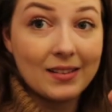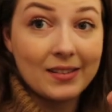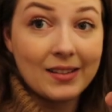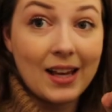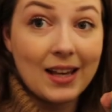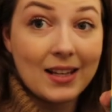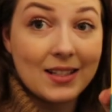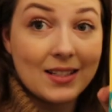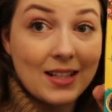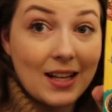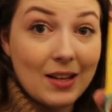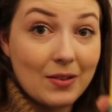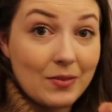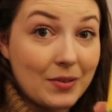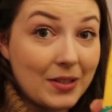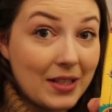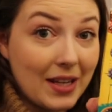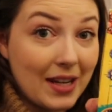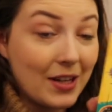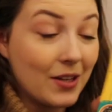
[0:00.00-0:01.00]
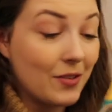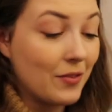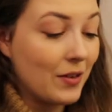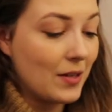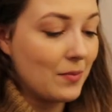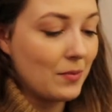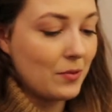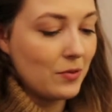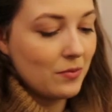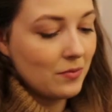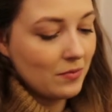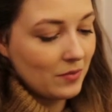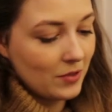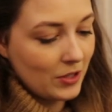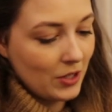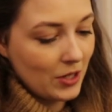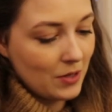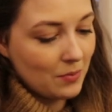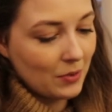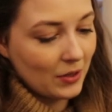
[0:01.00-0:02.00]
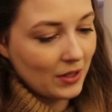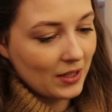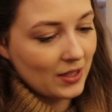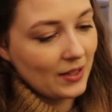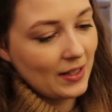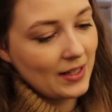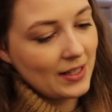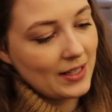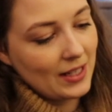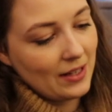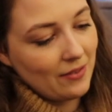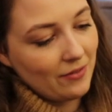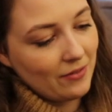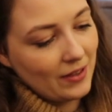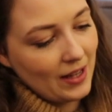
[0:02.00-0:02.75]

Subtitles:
That sounds incredible. Super excited to give